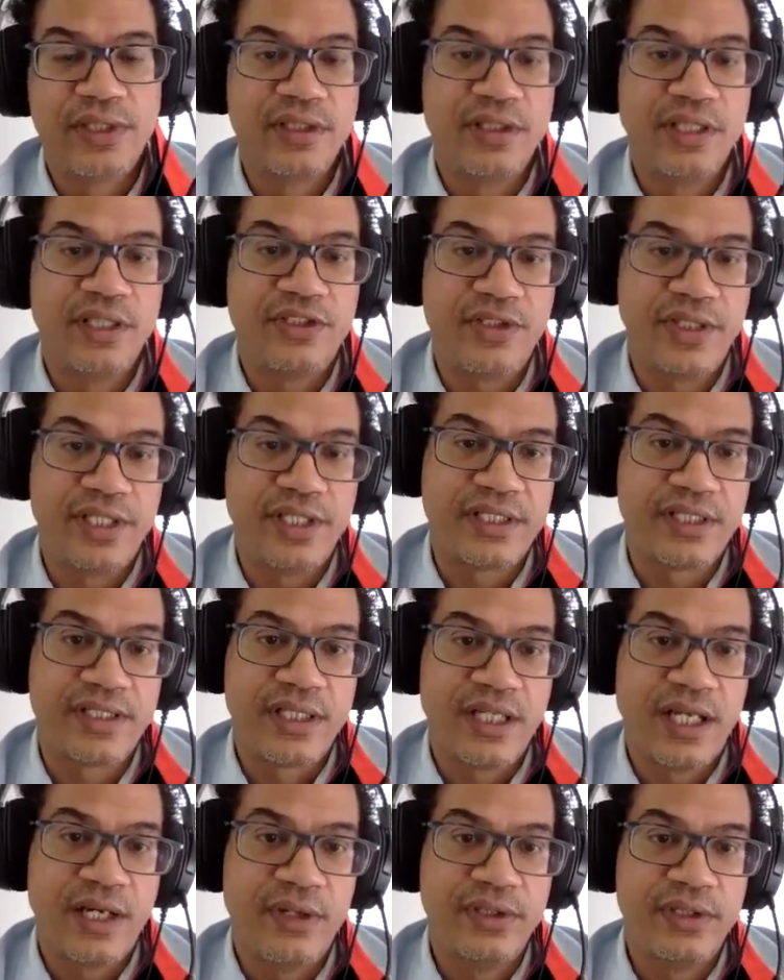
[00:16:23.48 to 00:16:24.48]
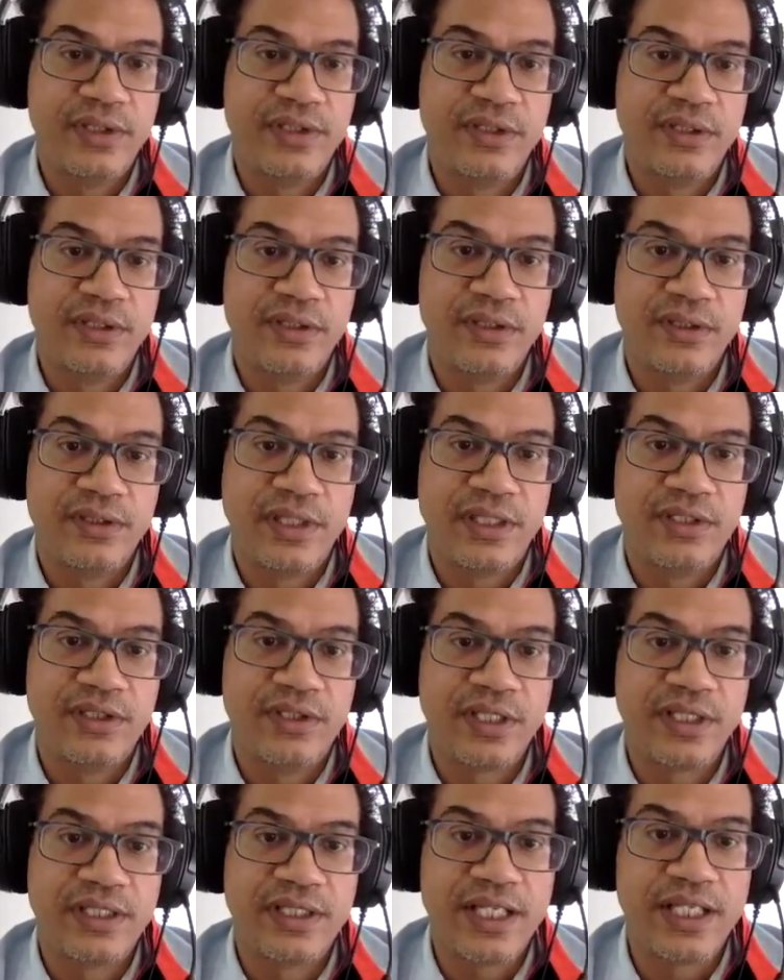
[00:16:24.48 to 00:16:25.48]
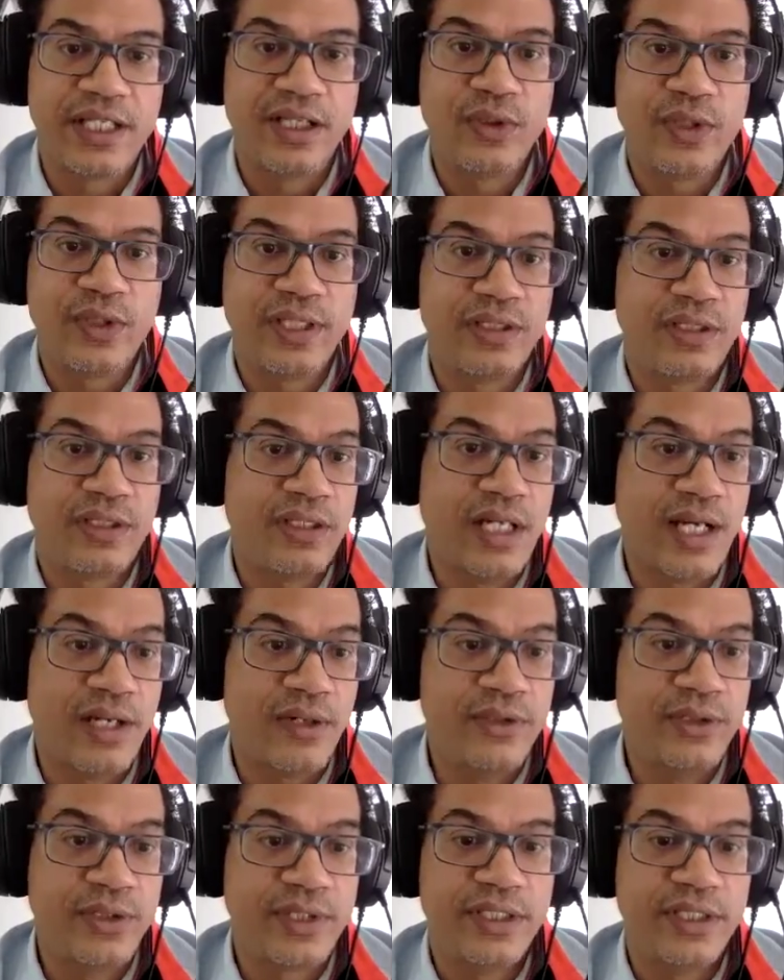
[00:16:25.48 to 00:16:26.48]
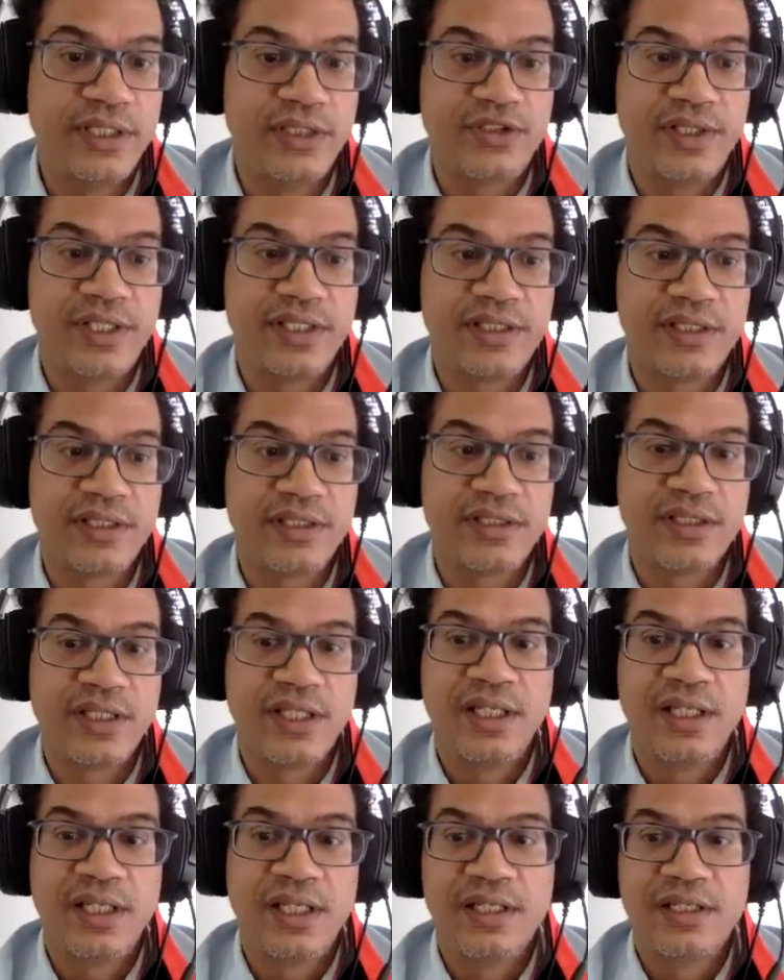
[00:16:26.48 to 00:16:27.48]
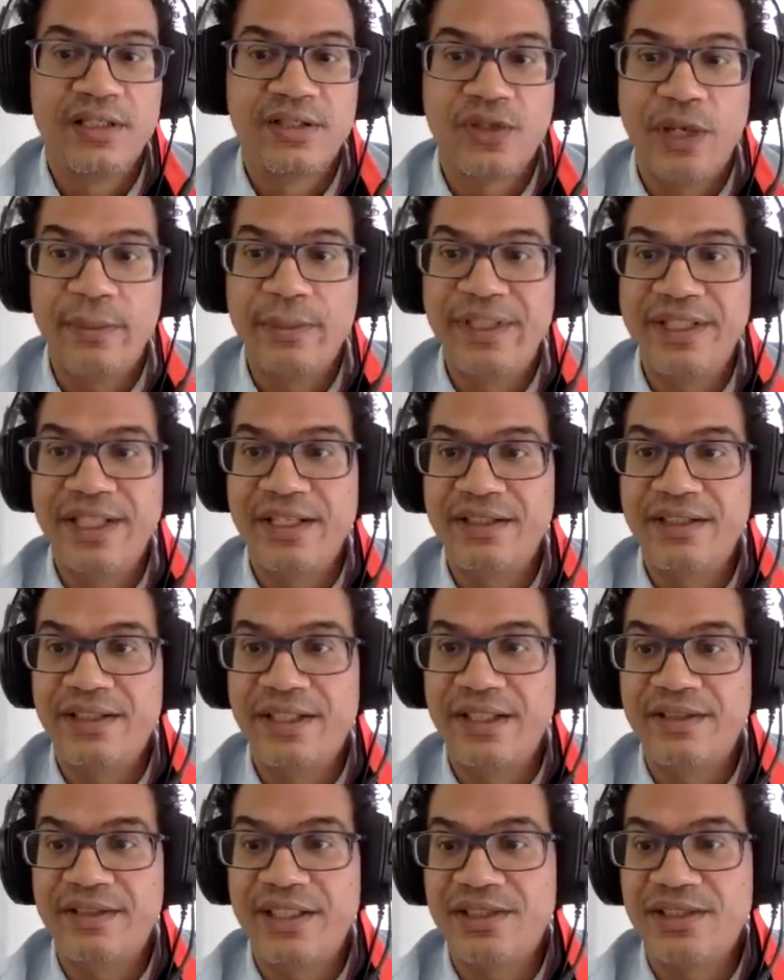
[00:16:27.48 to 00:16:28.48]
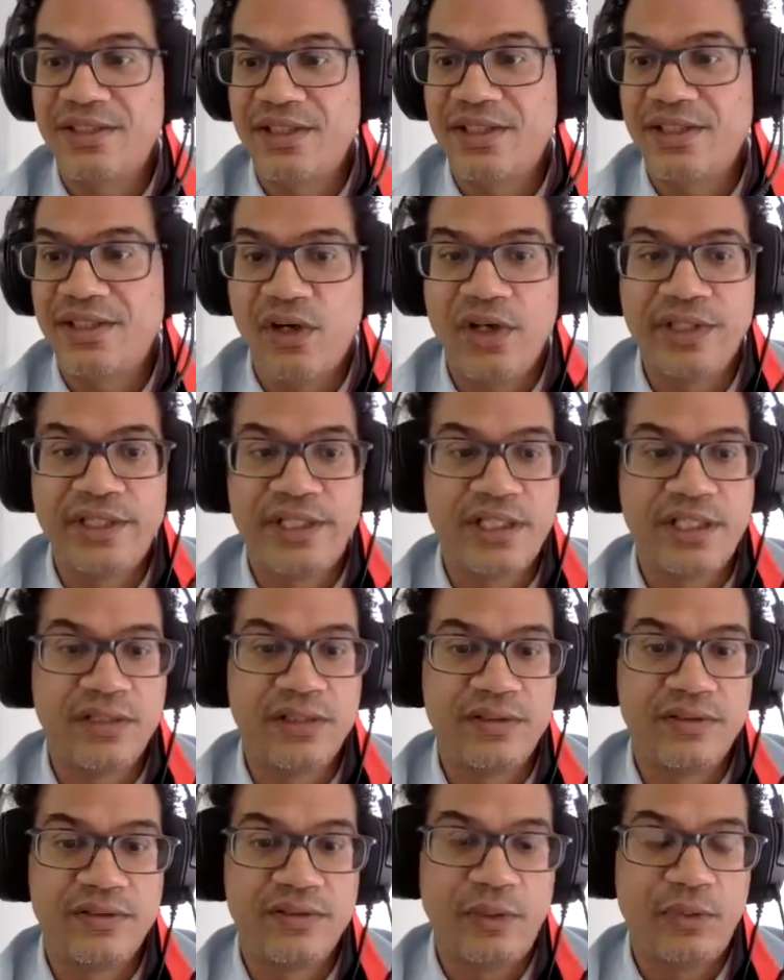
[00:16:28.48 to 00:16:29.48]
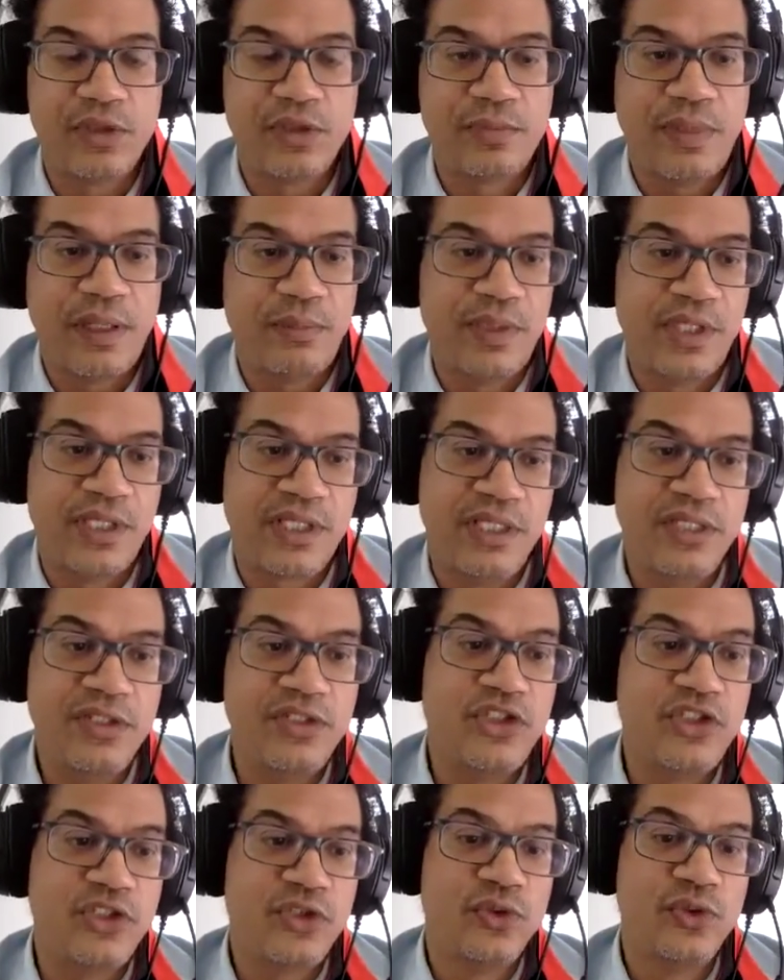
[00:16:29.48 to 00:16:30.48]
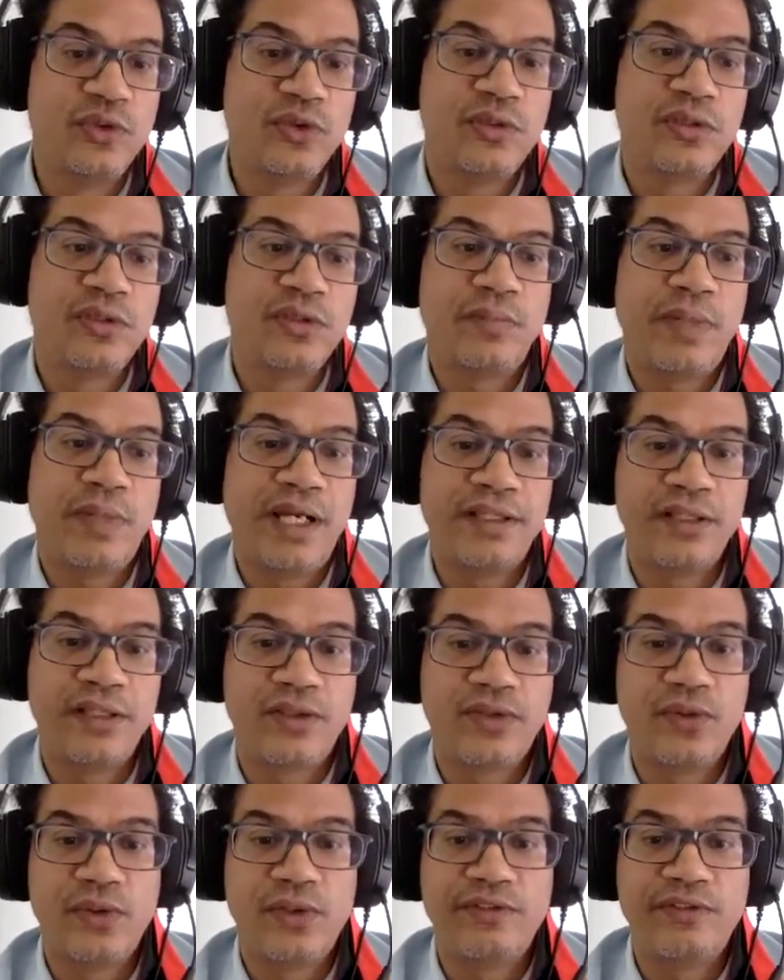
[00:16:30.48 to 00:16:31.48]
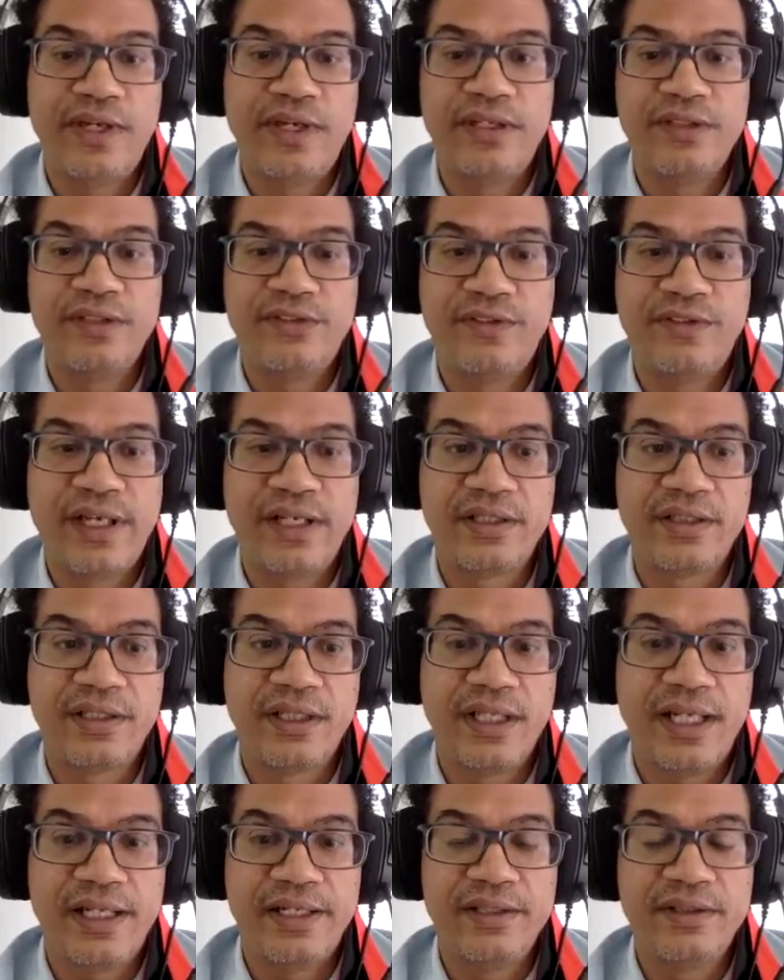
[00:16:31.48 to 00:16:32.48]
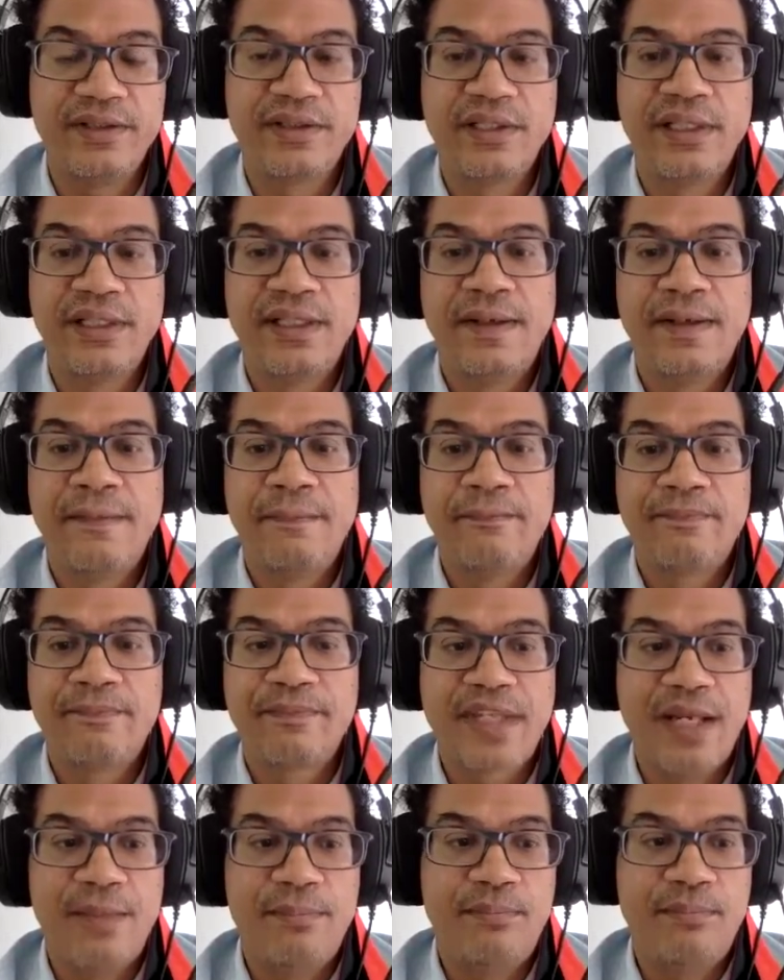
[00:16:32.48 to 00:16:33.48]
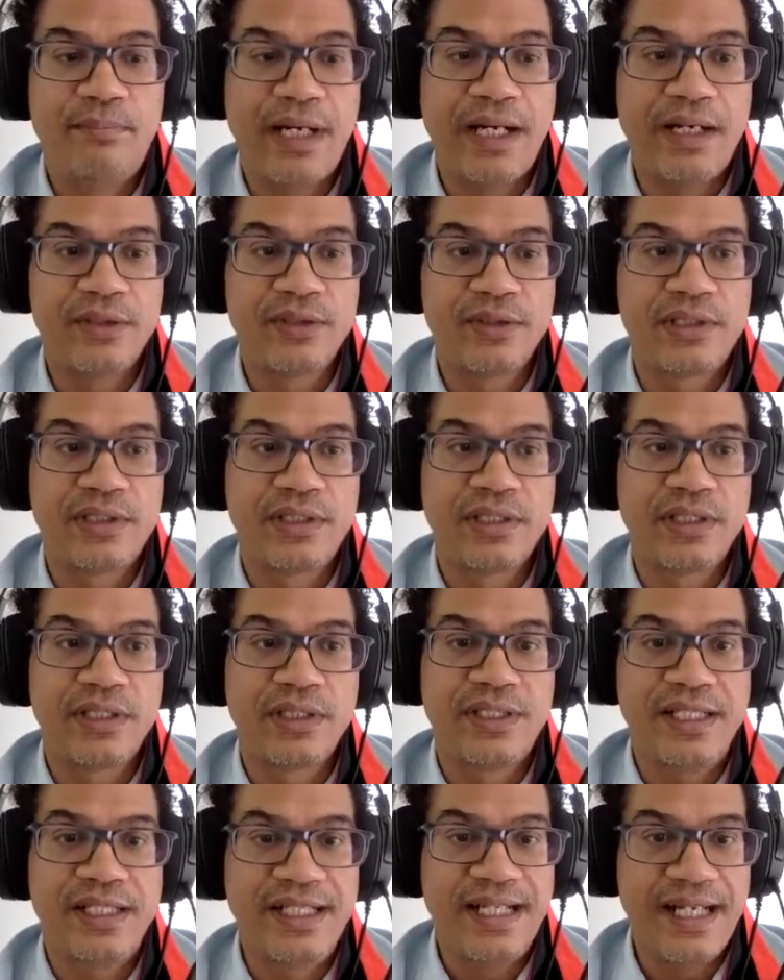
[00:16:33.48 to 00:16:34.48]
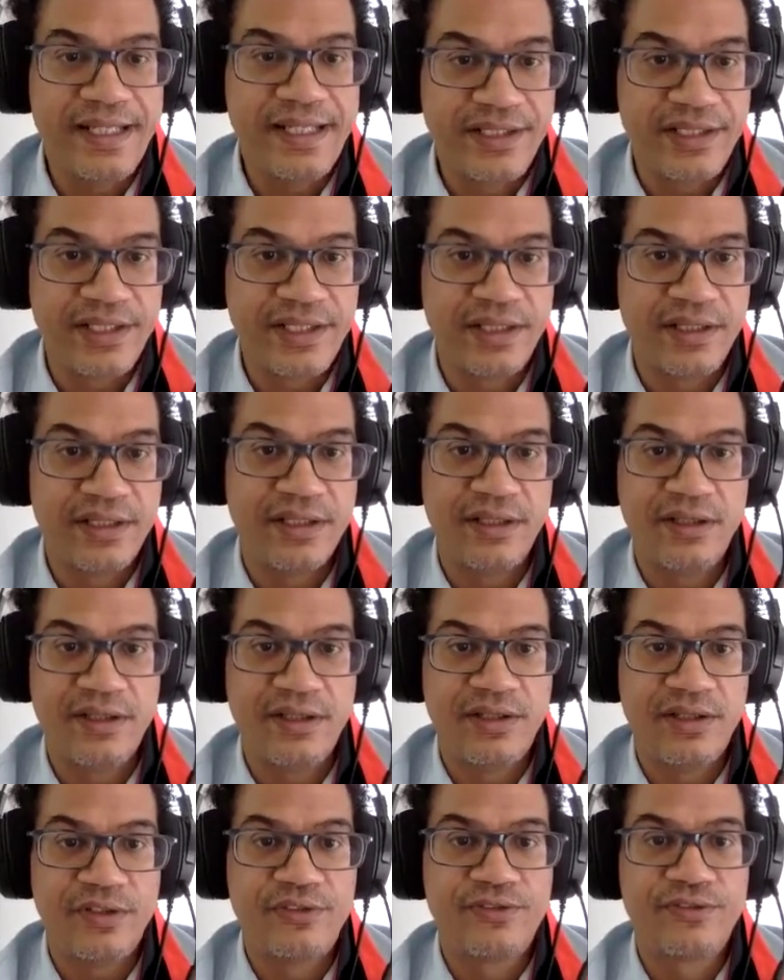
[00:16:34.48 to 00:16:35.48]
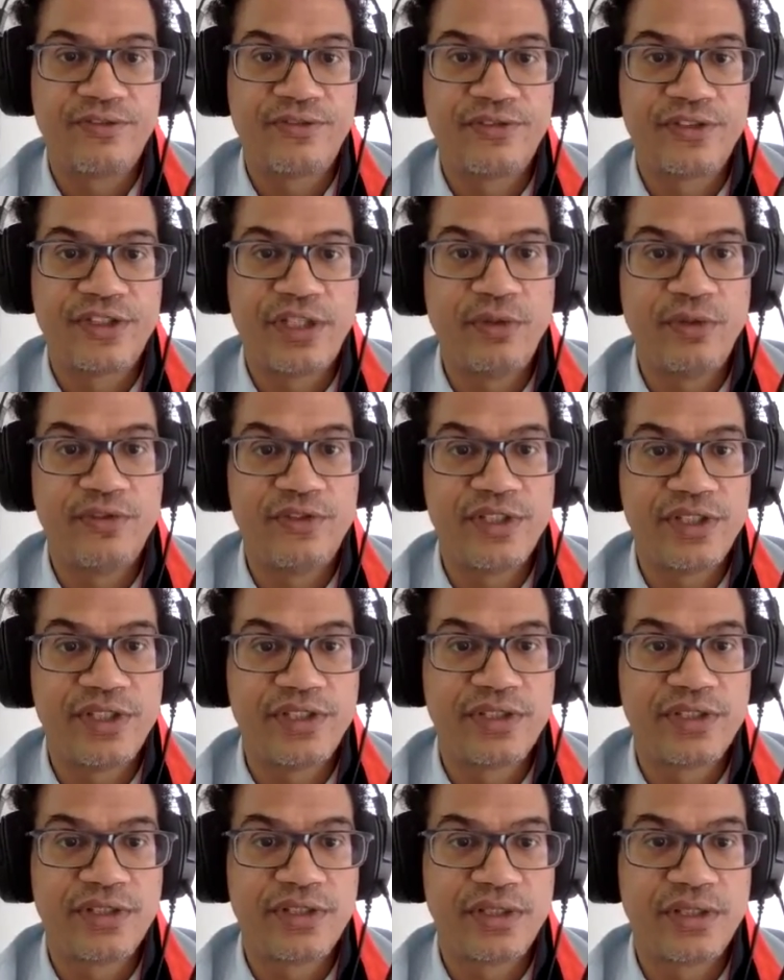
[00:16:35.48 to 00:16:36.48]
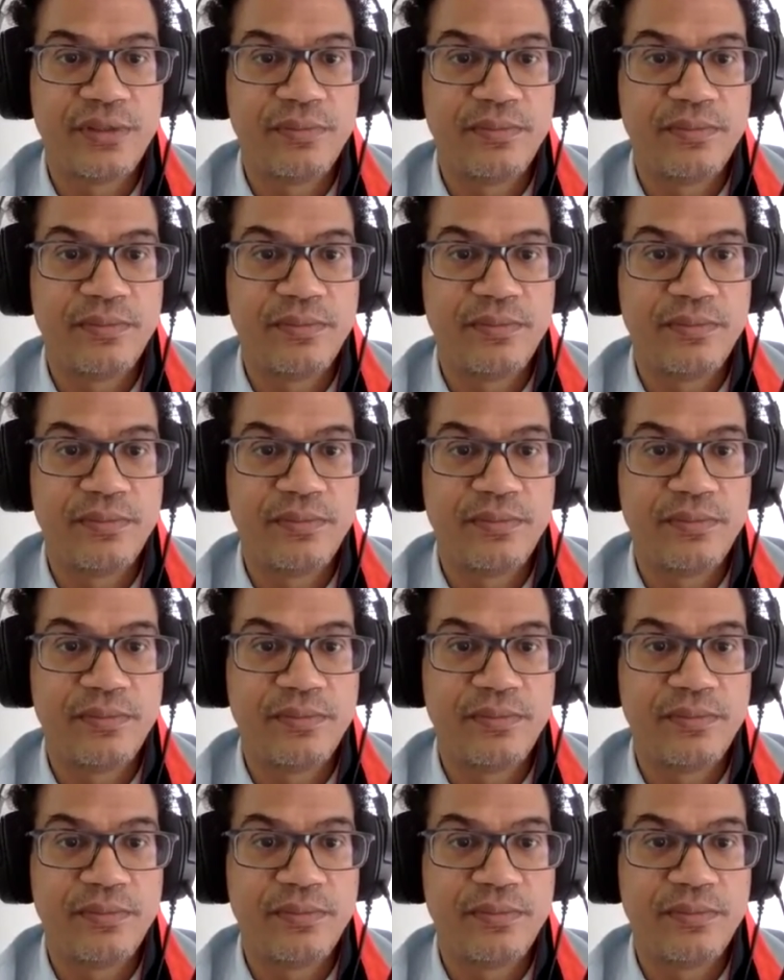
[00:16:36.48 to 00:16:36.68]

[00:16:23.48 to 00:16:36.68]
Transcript: address, that you can take a look at and how you can address this. So I mean, there's an article that was published in June by the Coronavirus Facts Alliance about the nature of some of this